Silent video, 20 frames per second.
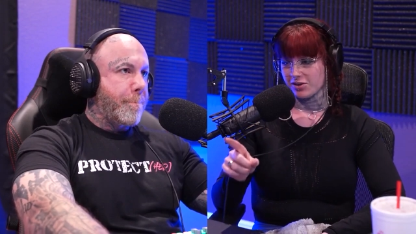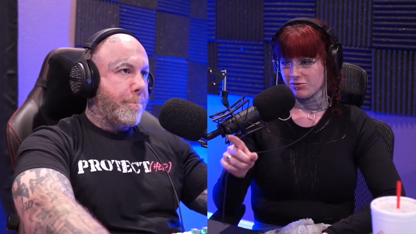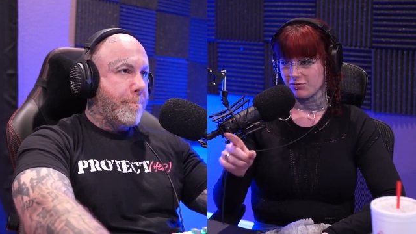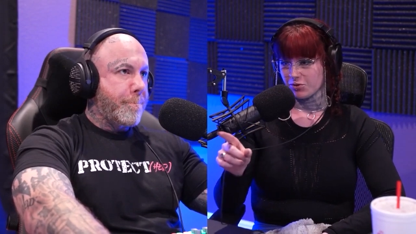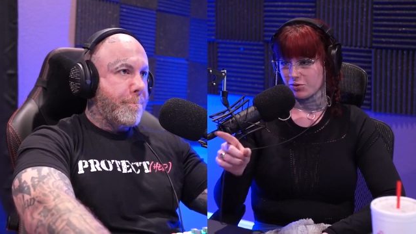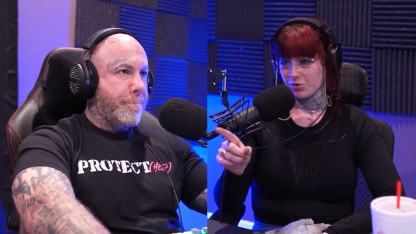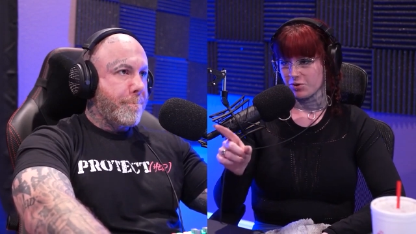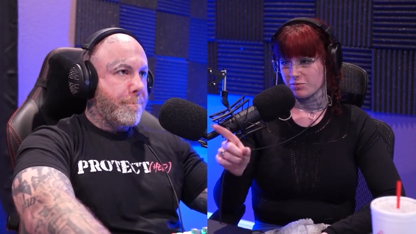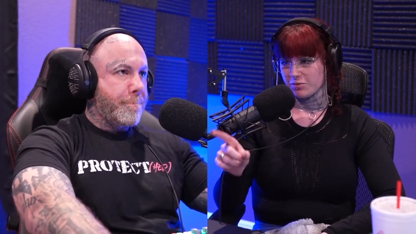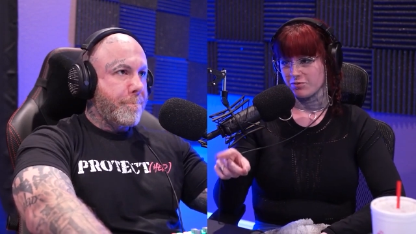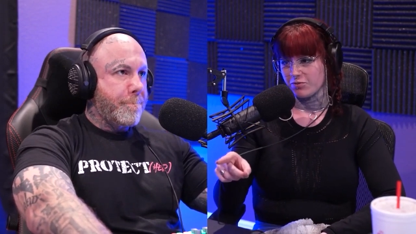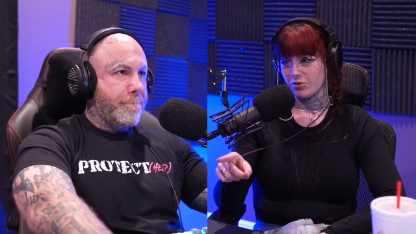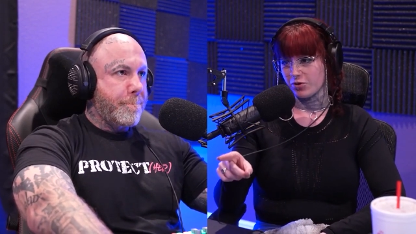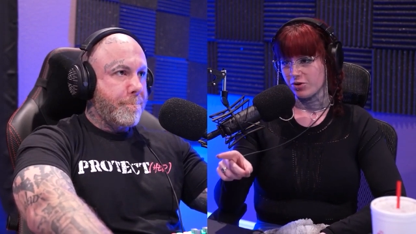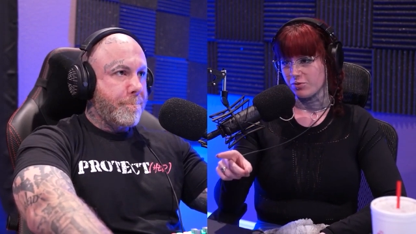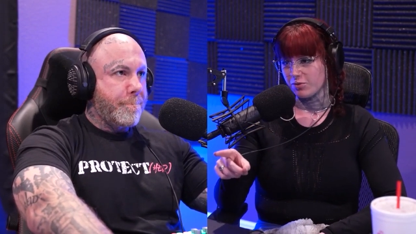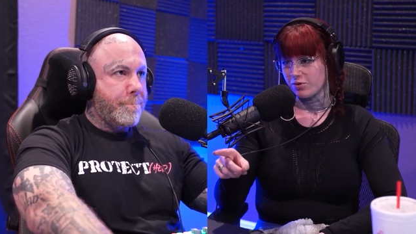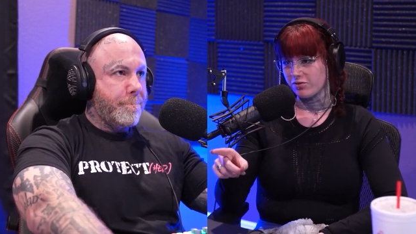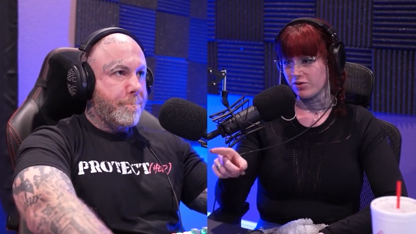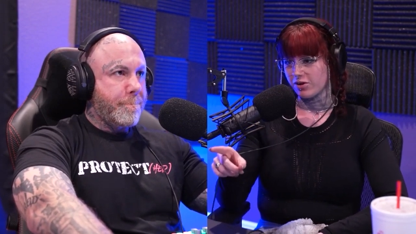Speaker 1: in real quick before you
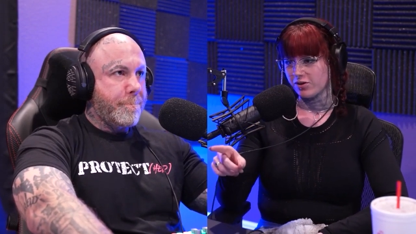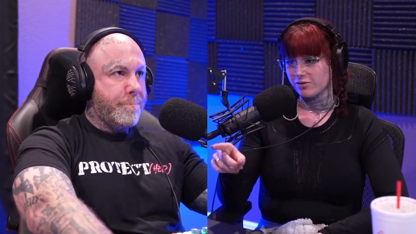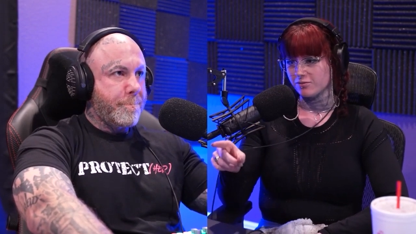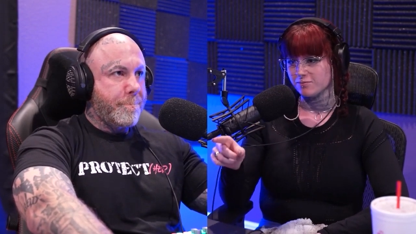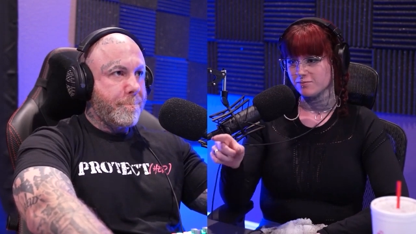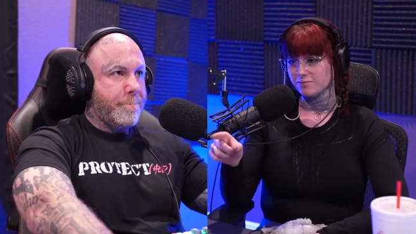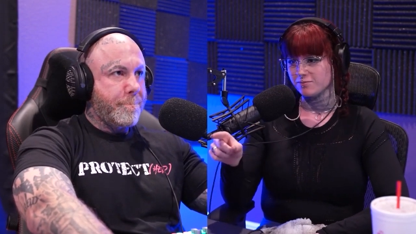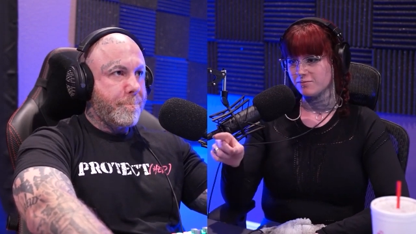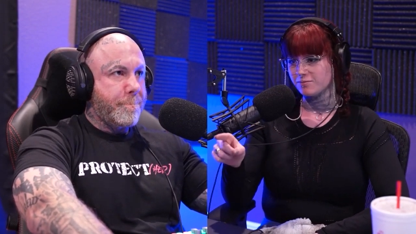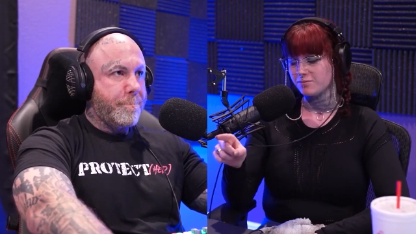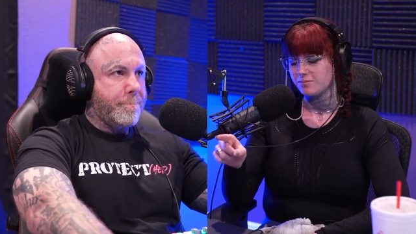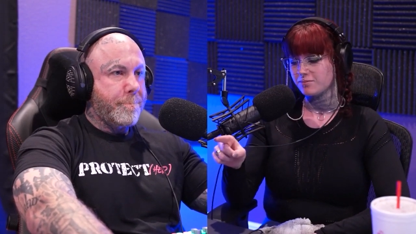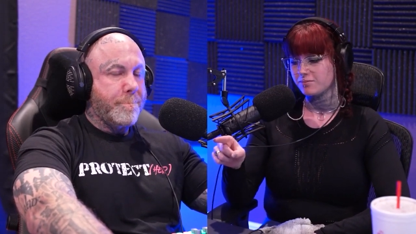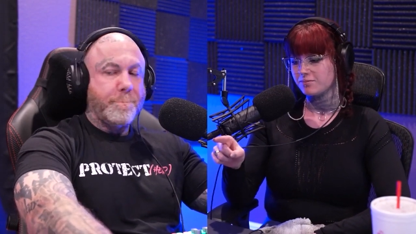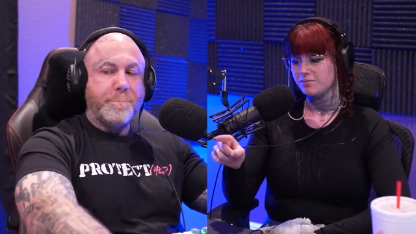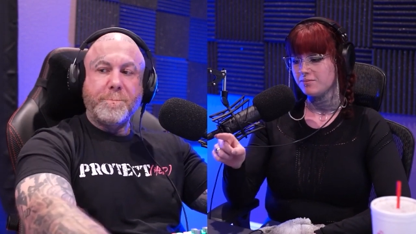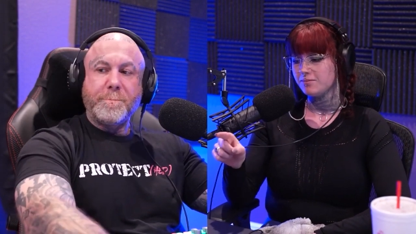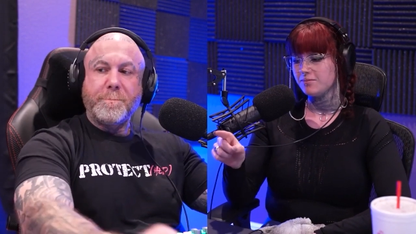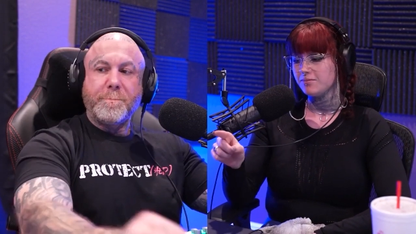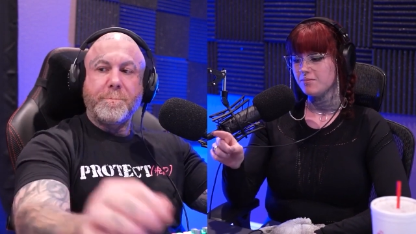move on.
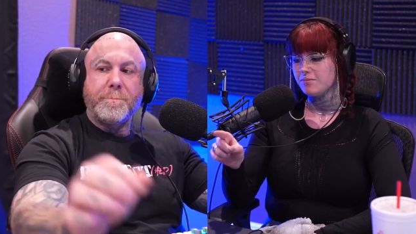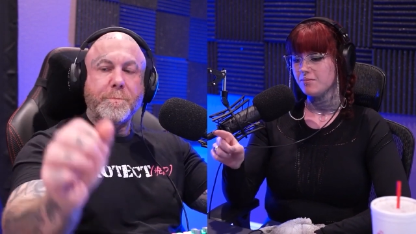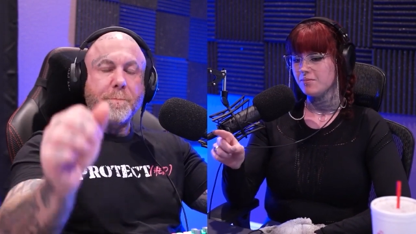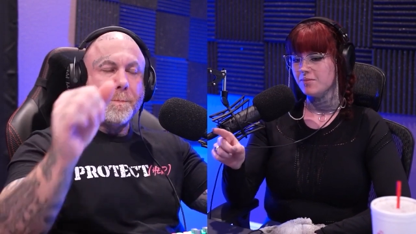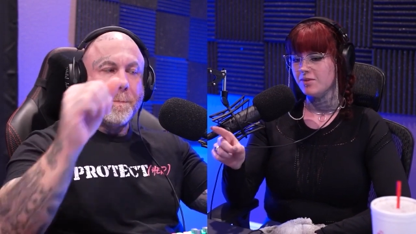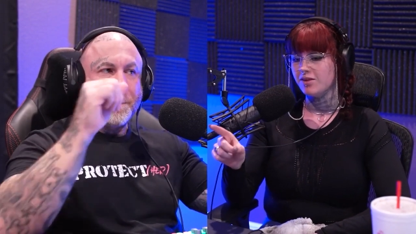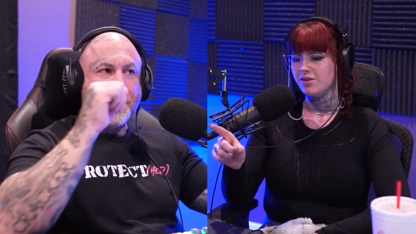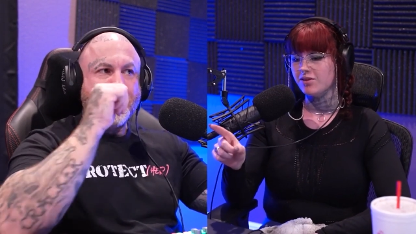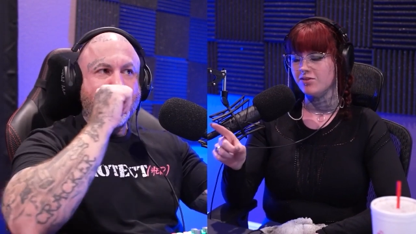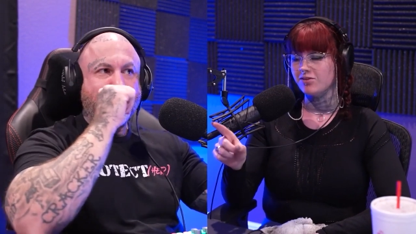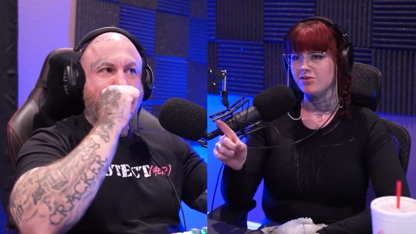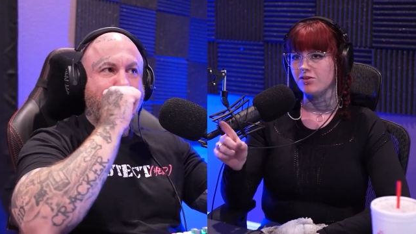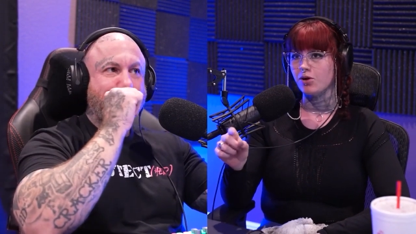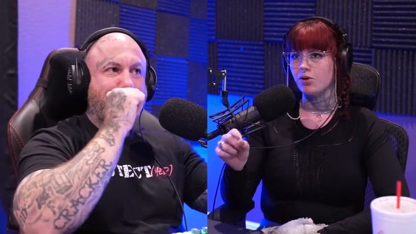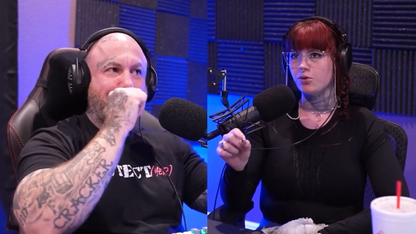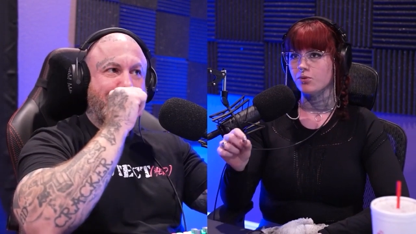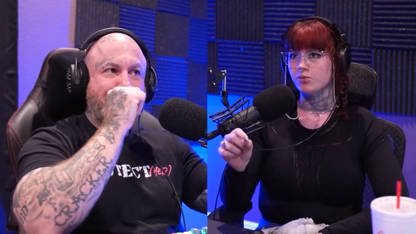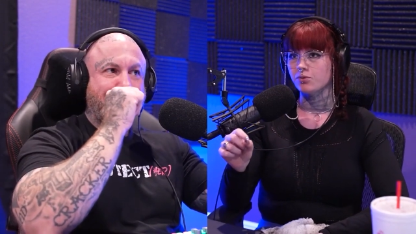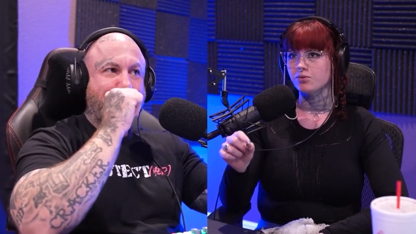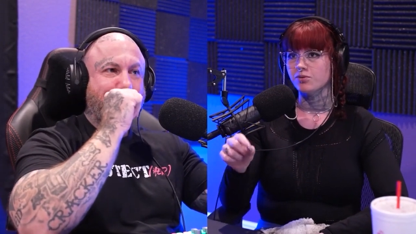
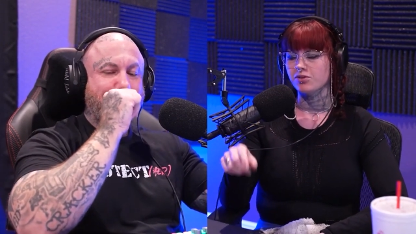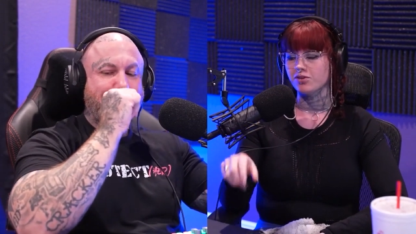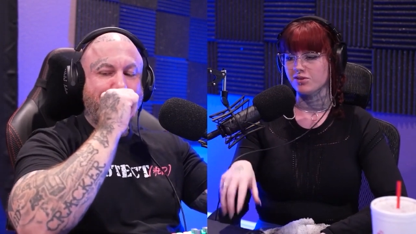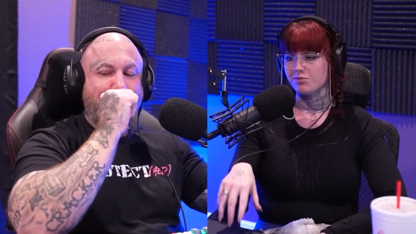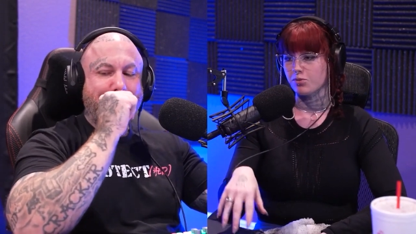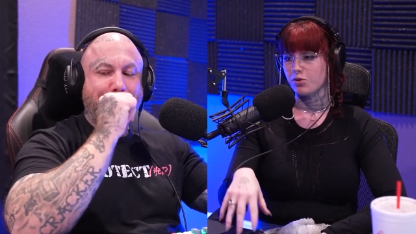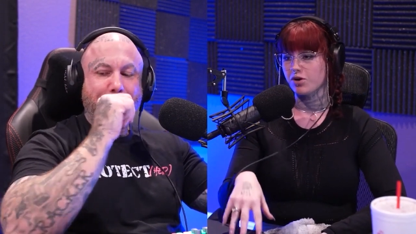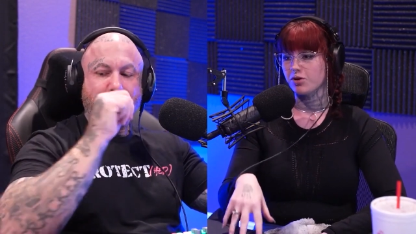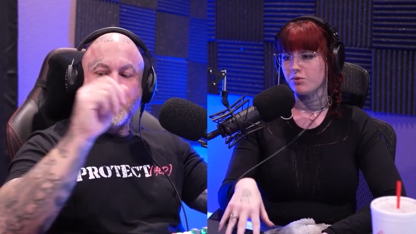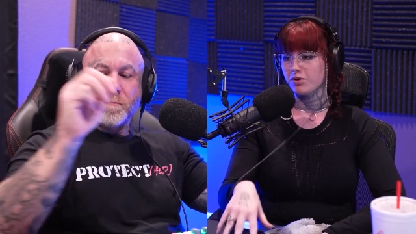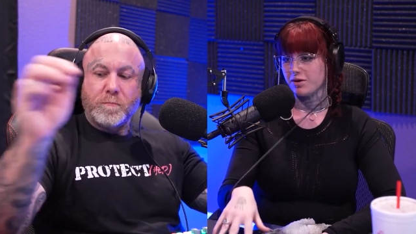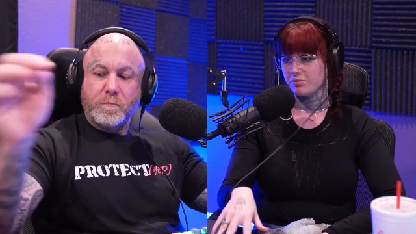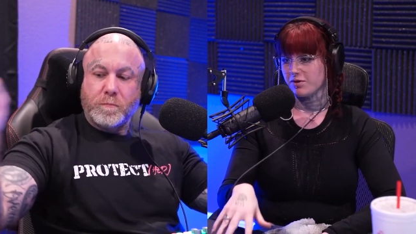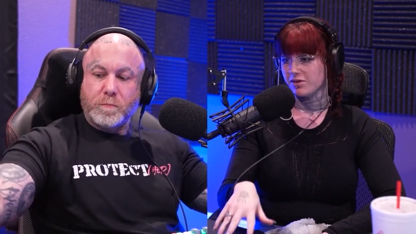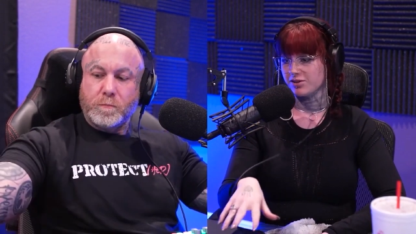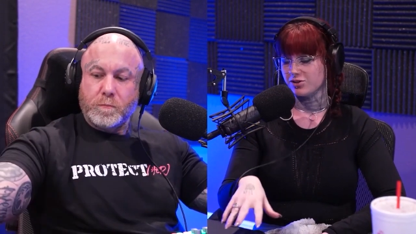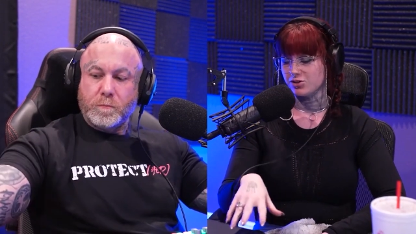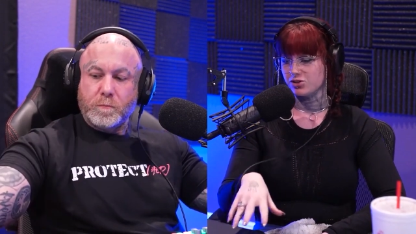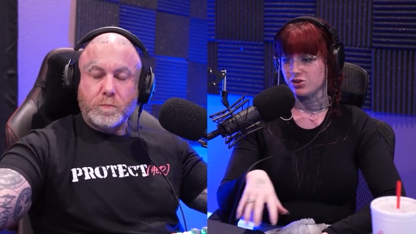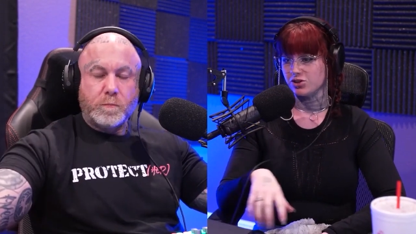So, this morning when I
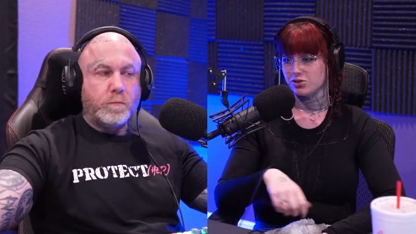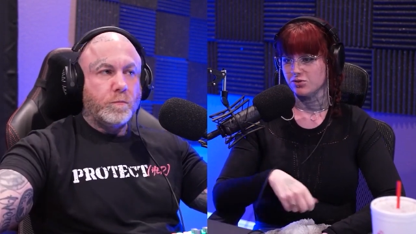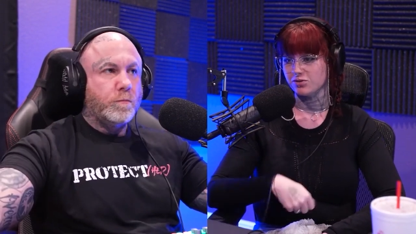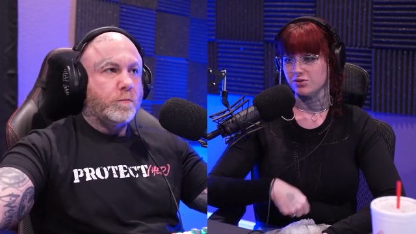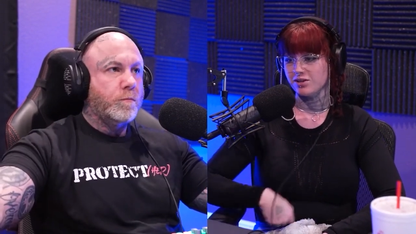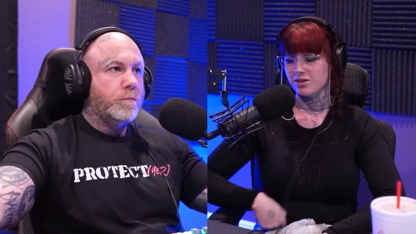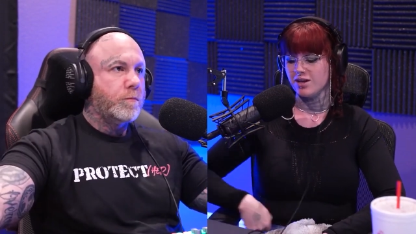messaged you,